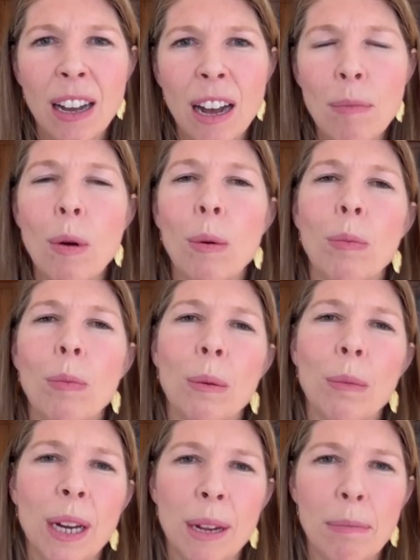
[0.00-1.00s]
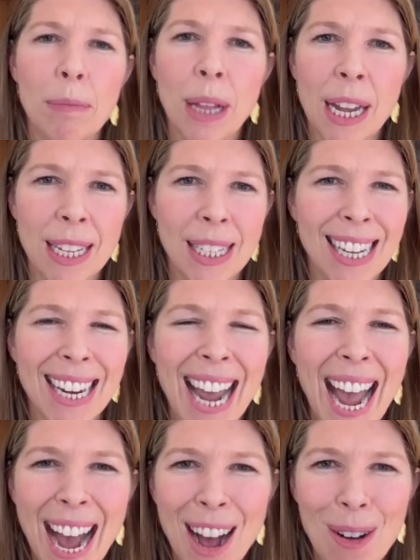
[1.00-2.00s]
a more permanent place in
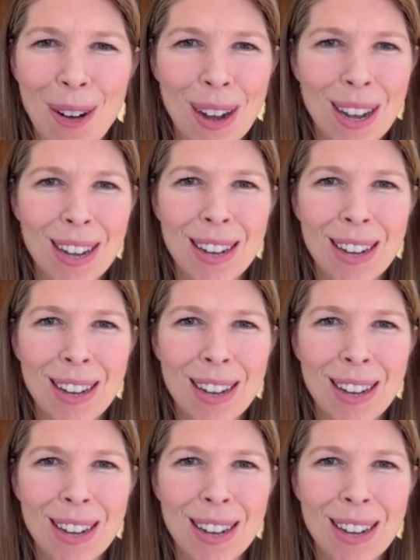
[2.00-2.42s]
how